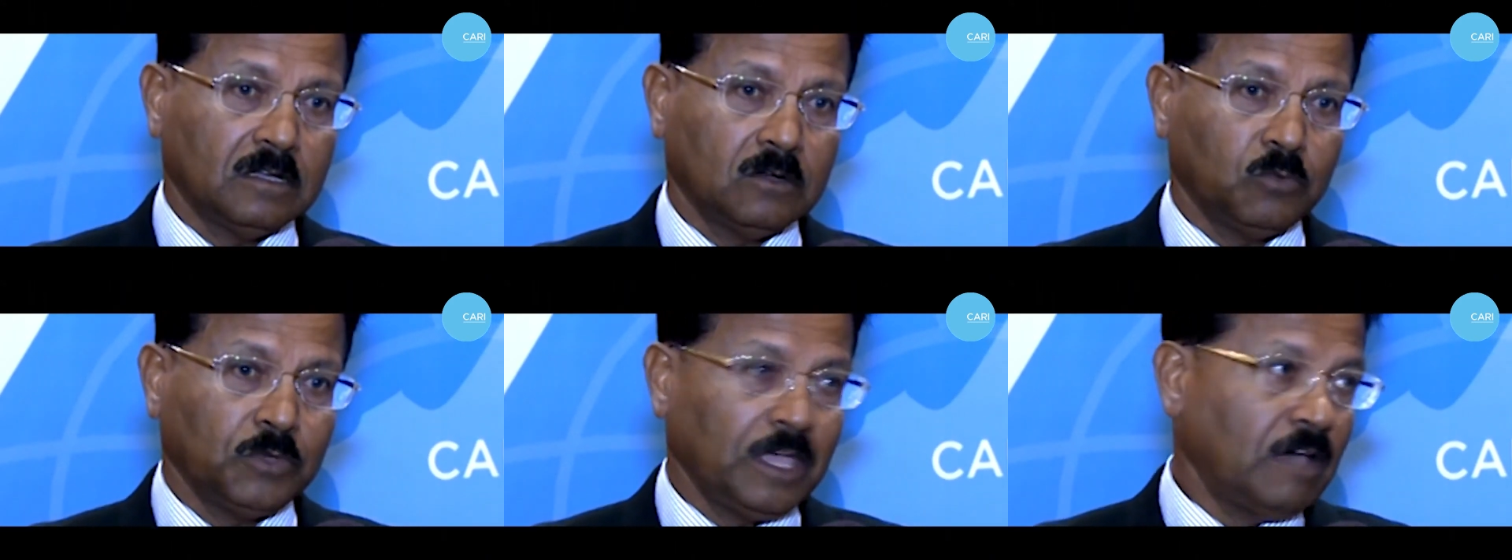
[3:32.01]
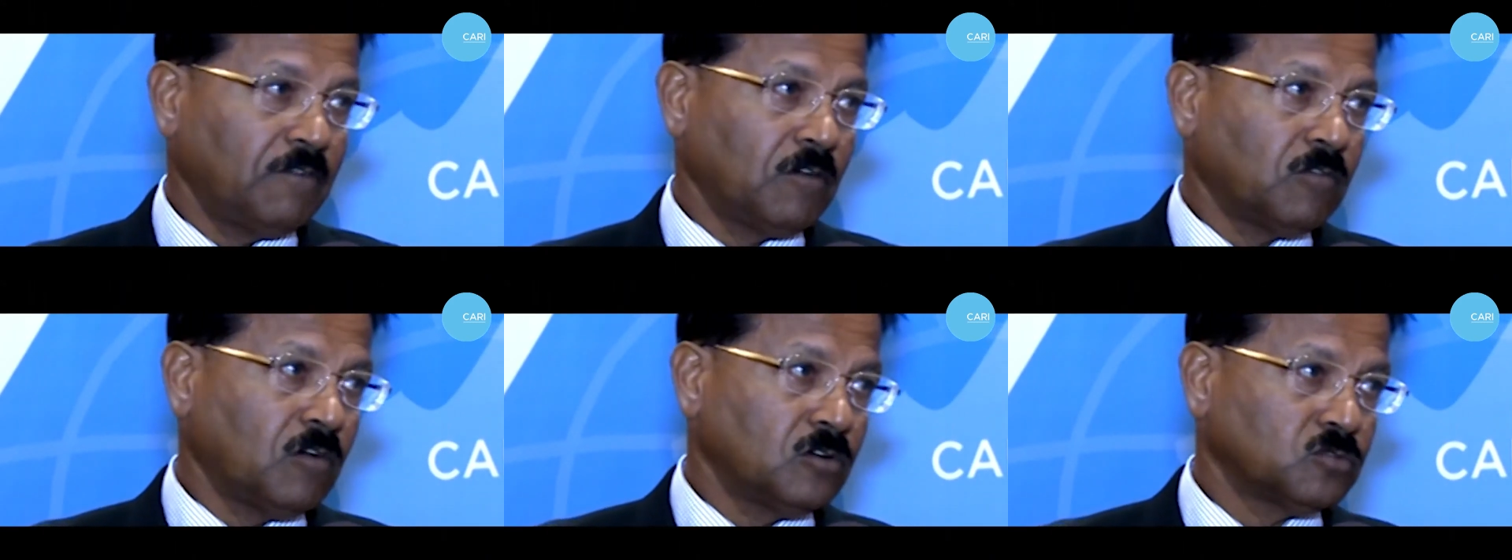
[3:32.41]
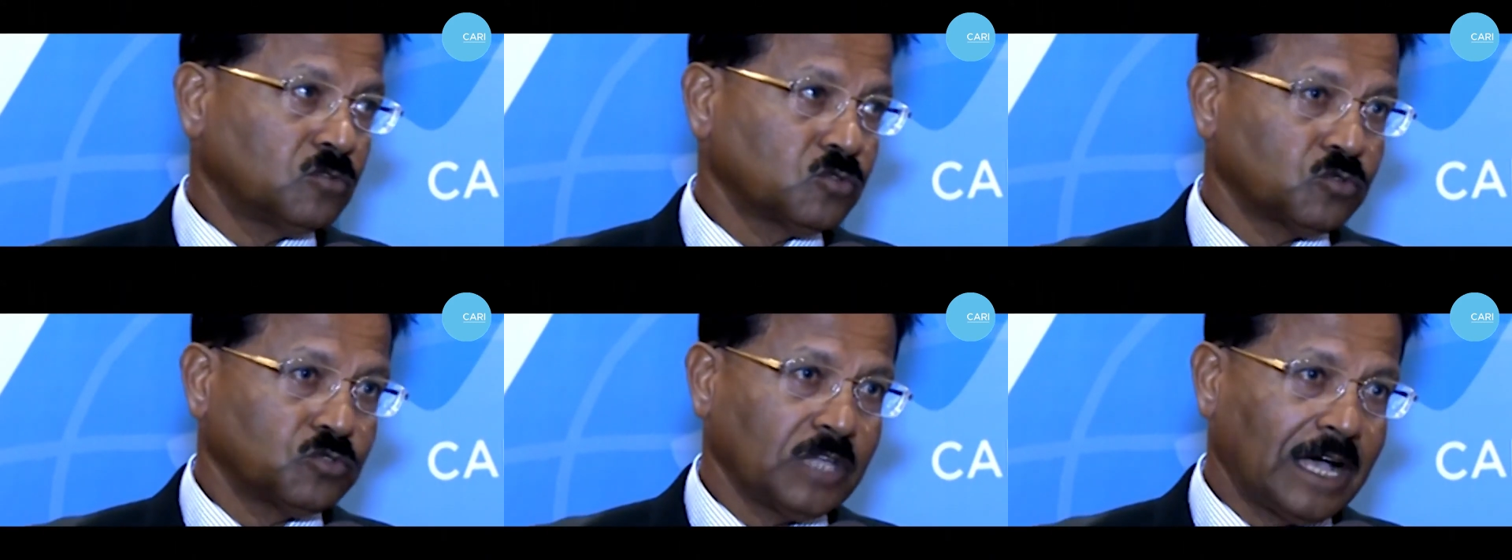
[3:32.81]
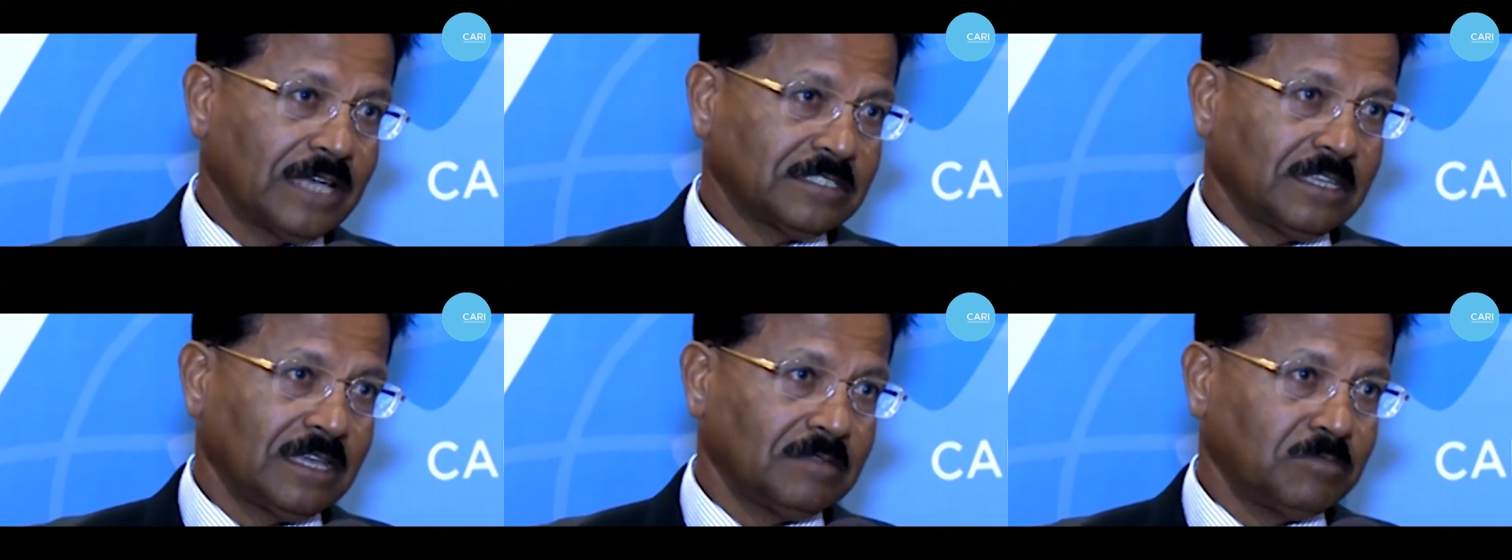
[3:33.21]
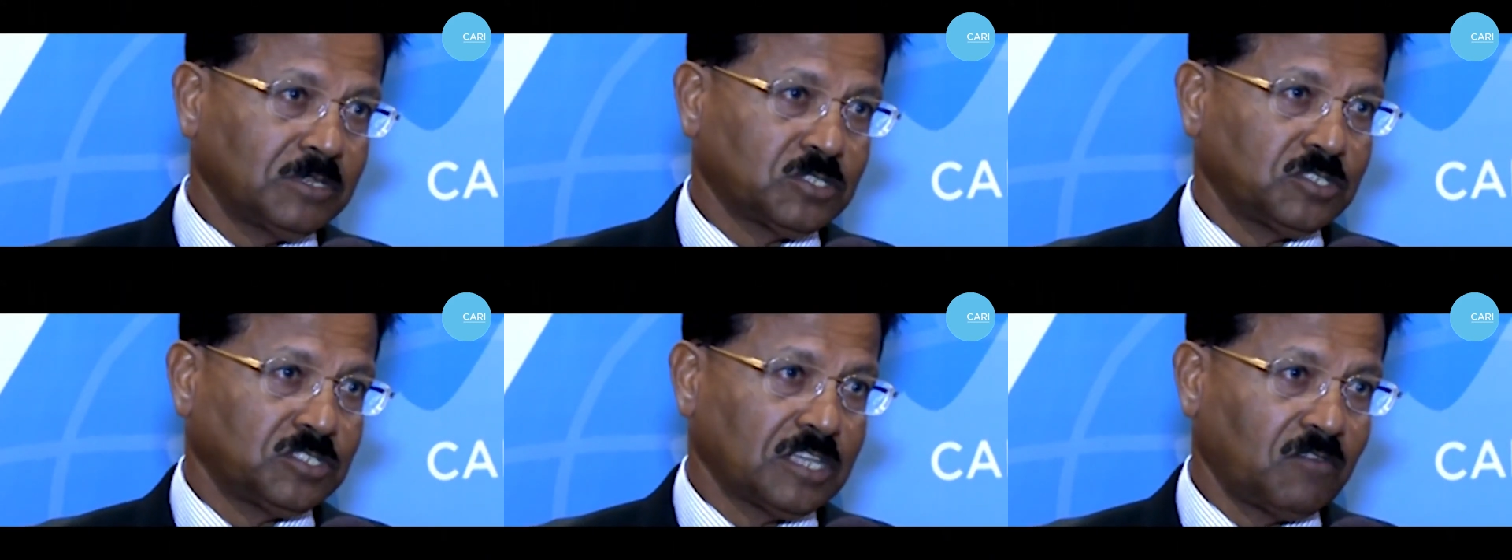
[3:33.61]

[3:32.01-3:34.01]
We have, of course, also the ASEAN Business